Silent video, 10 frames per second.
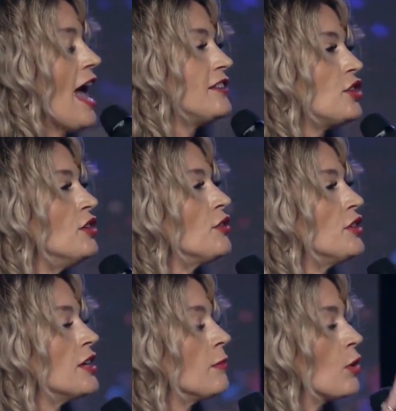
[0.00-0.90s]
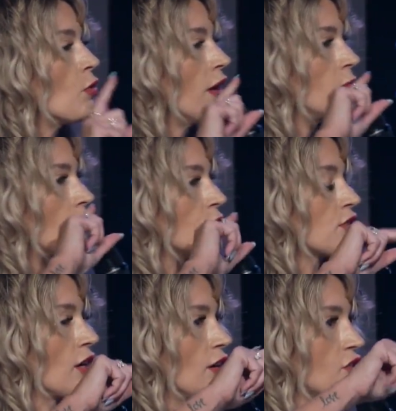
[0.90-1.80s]
Do you know the number one
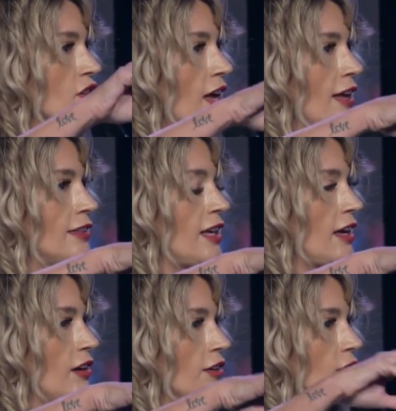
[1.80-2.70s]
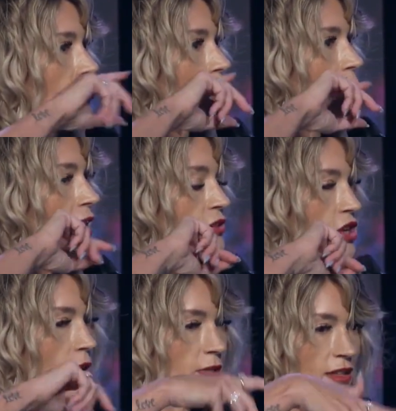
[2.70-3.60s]
most searched thing on Google about
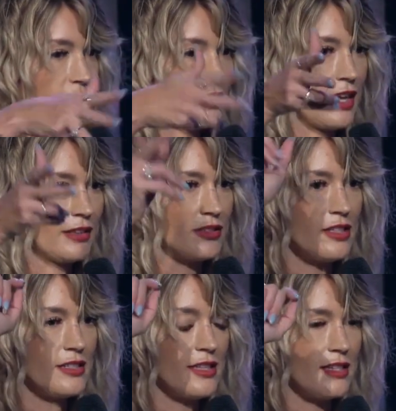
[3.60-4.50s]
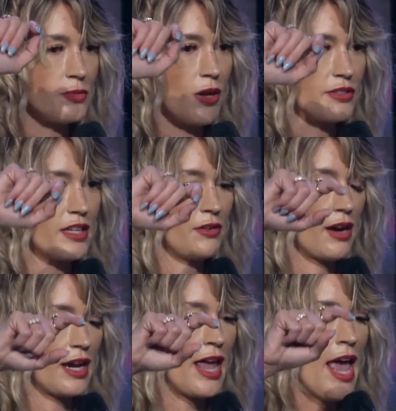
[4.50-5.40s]
jobs? I looked into this while I was getting
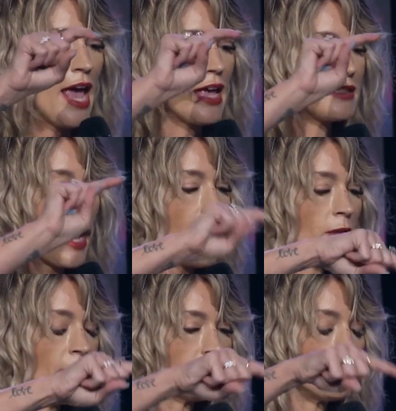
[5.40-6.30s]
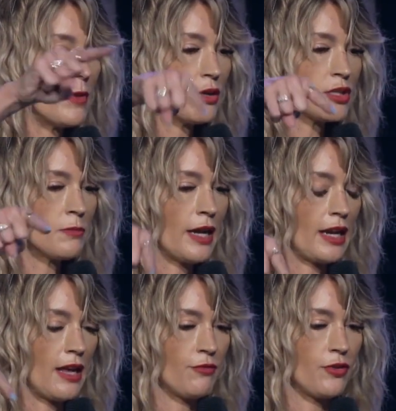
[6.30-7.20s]
ready, is how to make the most
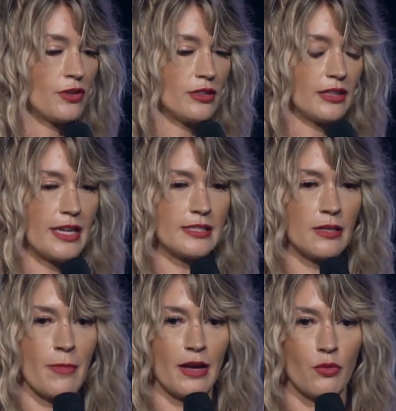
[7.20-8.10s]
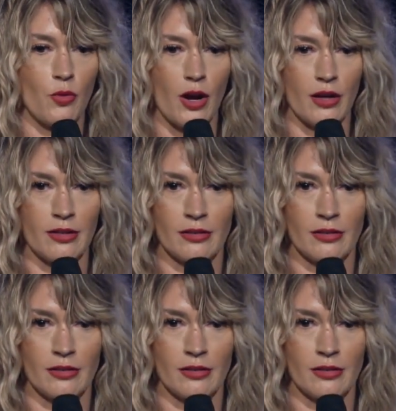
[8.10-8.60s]
money for the least amount of work.